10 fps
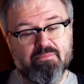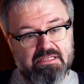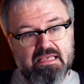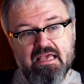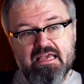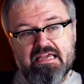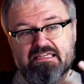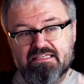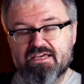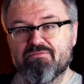But
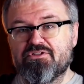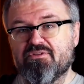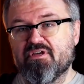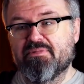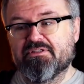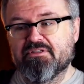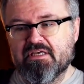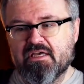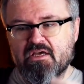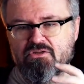it gives you the
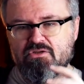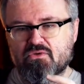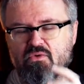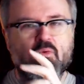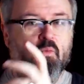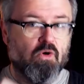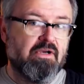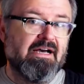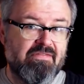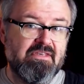ability to
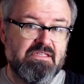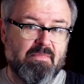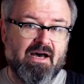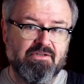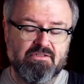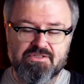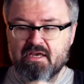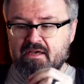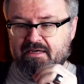work on these models,